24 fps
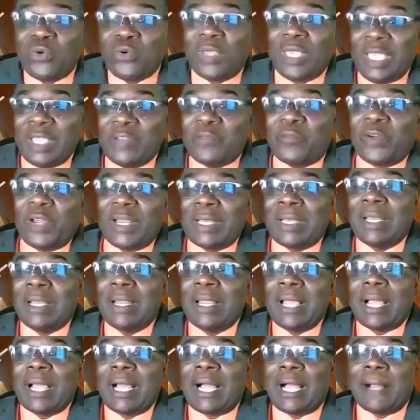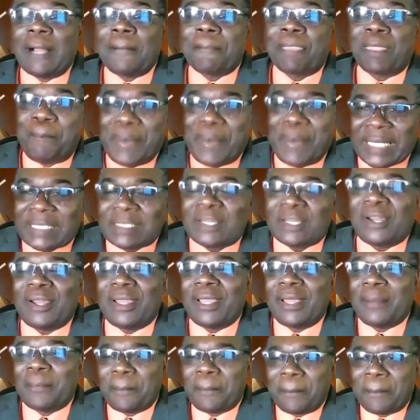make you even
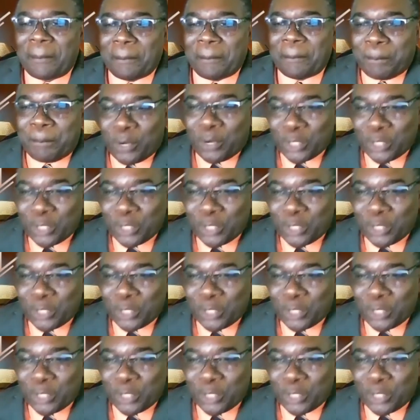better